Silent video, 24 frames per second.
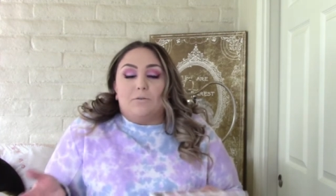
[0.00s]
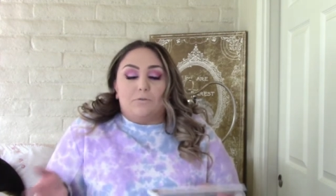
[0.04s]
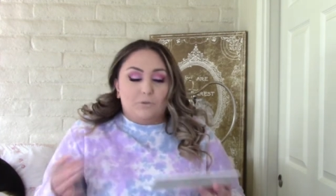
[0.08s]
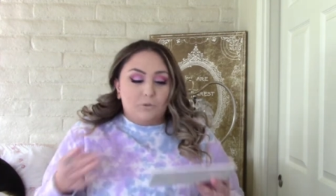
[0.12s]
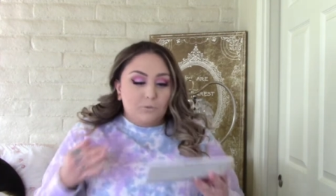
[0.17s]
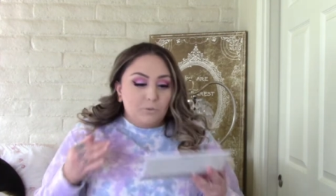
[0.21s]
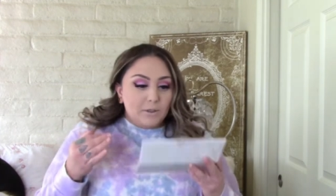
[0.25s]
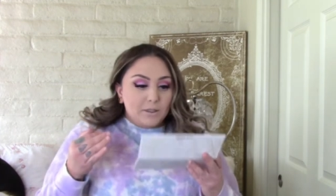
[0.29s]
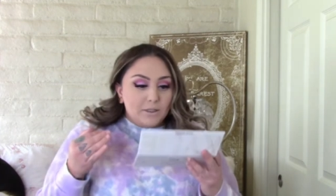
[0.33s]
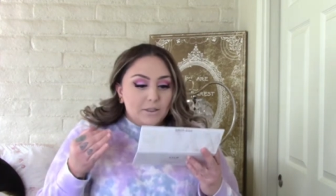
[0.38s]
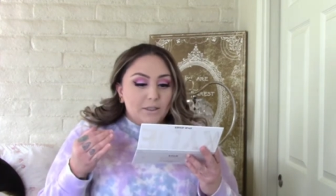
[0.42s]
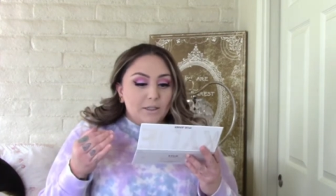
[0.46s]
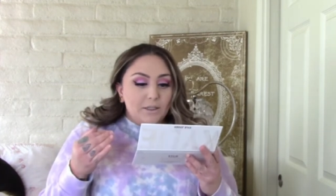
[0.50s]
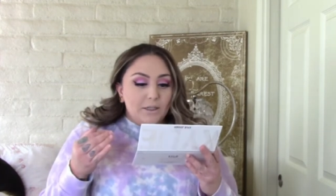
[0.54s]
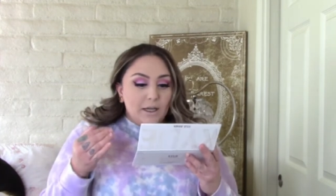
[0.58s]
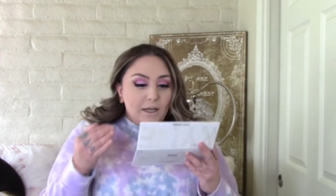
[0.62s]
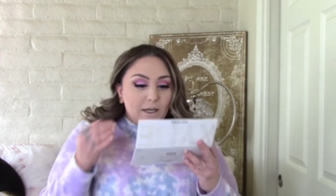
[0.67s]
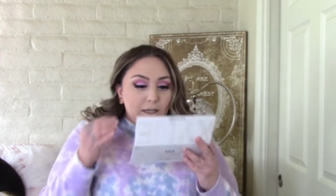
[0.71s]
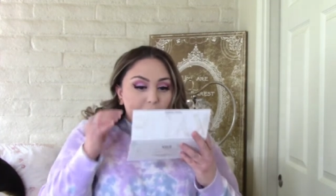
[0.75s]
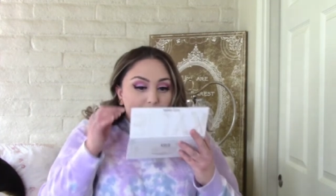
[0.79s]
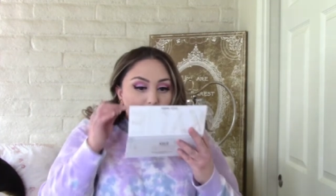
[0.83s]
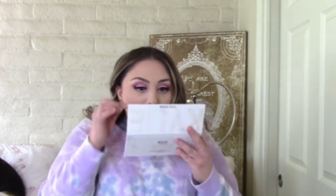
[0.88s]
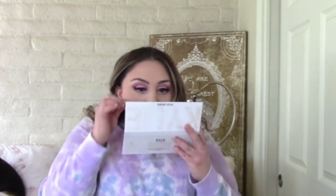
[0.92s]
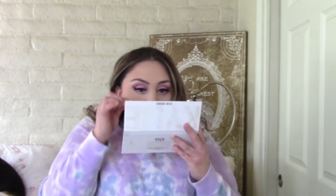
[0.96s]
for the rest of the day
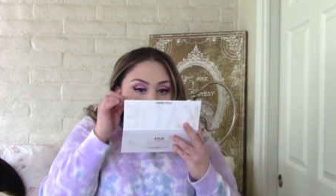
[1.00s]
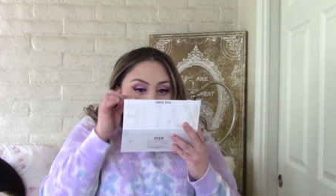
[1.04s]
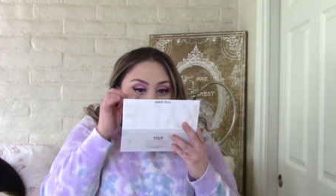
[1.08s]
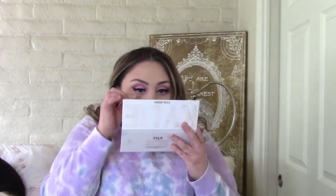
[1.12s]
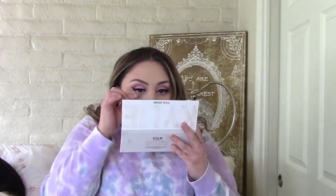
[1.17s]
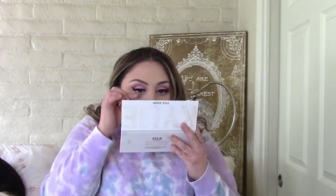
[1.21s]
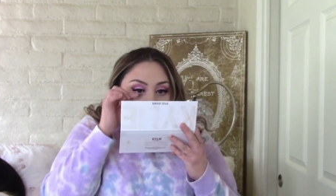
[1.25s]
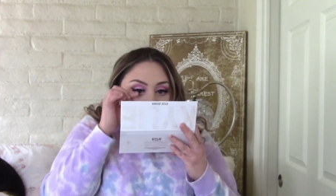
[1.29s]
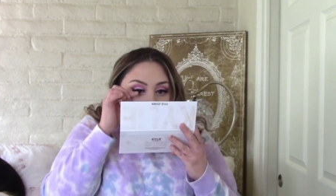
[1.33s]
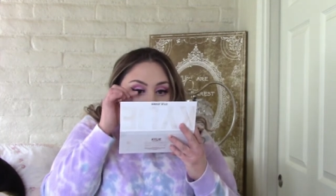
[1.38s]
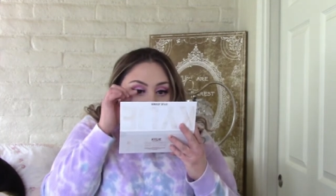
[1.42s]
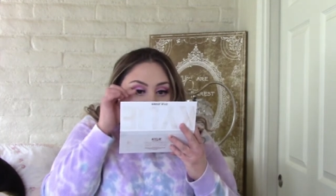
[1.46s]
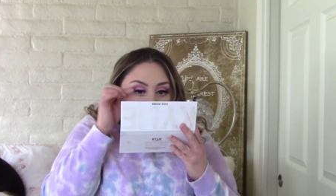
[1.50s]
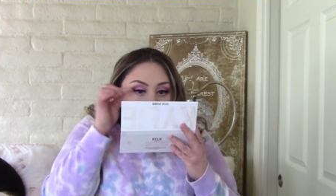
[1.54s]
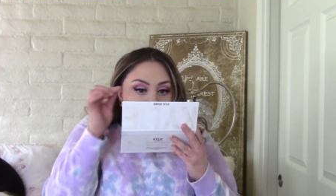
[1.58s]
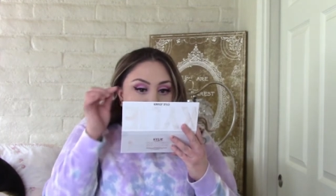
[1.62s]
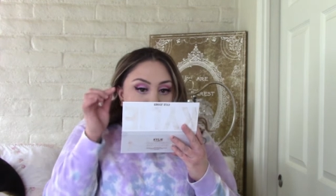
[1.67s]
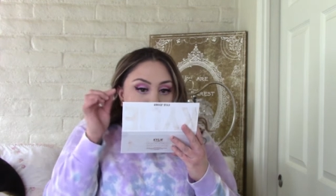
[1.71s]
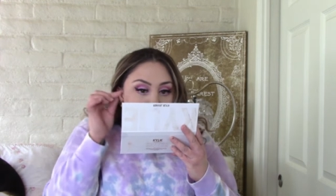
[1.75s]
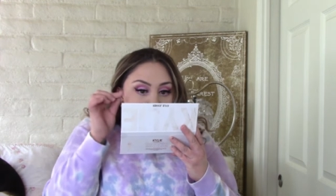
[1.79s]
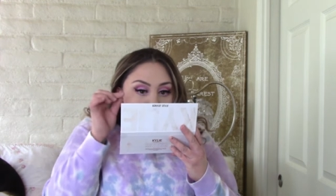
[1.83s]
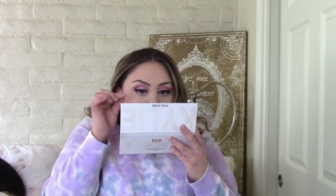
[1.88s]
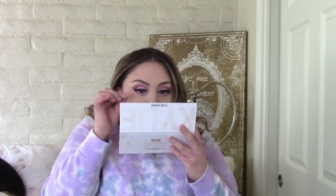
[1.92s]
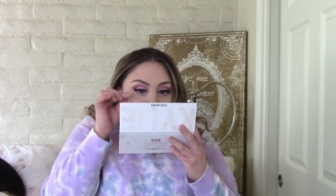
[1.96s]
that it feels like that. It's
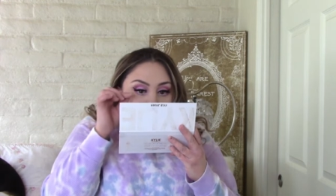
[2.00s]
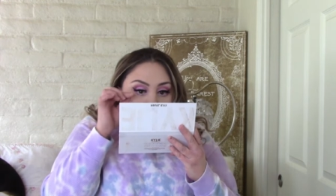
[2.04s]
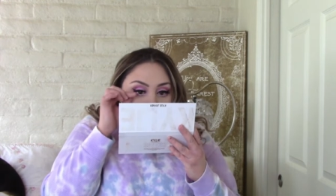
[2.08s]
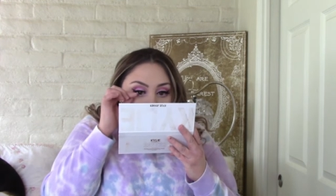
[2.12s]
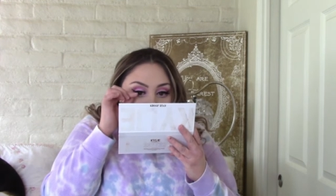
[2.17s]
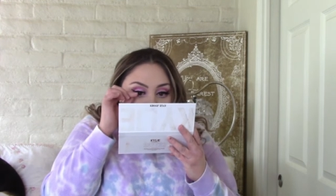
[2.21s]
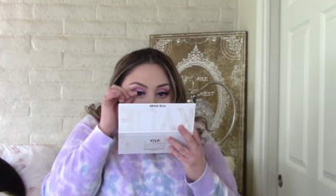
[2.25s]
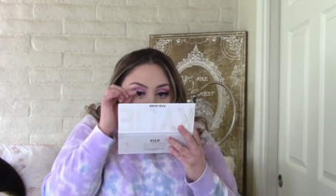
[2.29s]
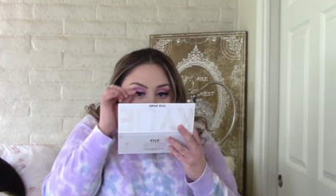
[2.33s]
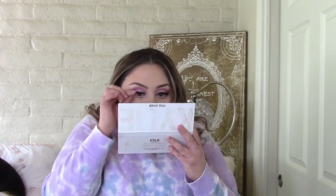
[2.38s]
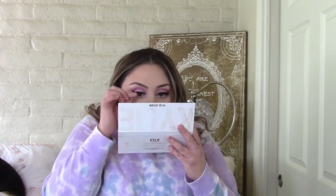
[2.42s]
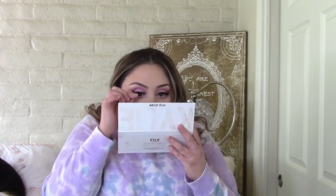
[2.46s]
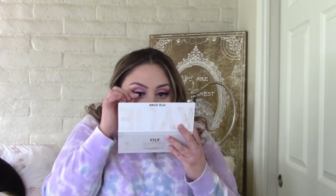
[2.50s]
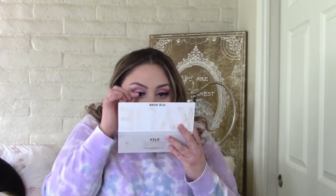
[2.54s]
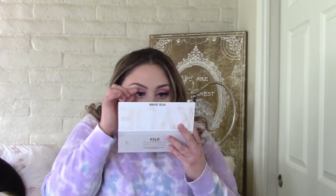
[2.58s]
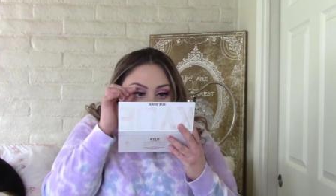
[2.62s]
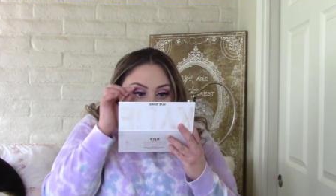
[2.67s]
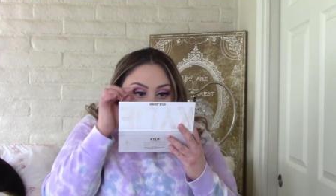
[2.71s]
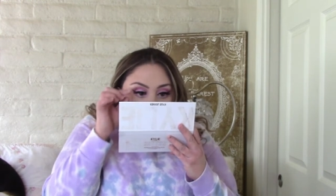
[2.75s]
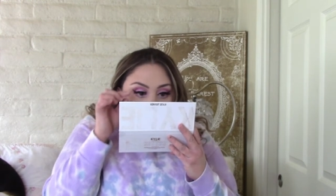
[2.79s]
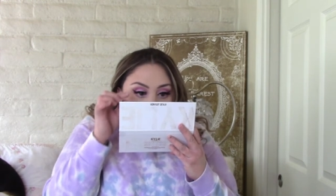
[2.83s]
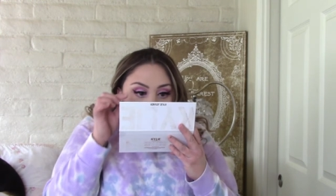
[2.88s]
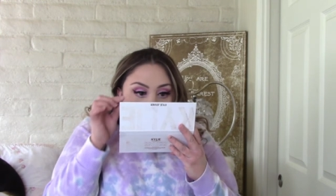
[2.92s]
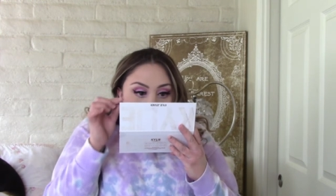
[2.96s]
so
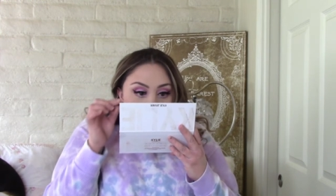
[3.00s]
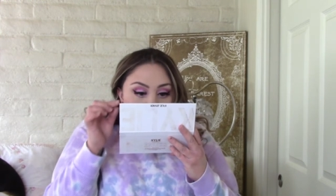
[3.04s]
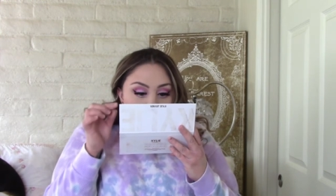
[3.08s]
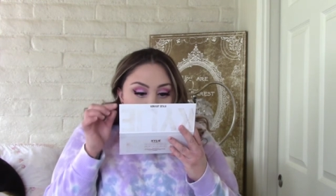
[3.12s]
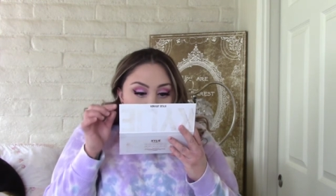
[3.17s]
annoying.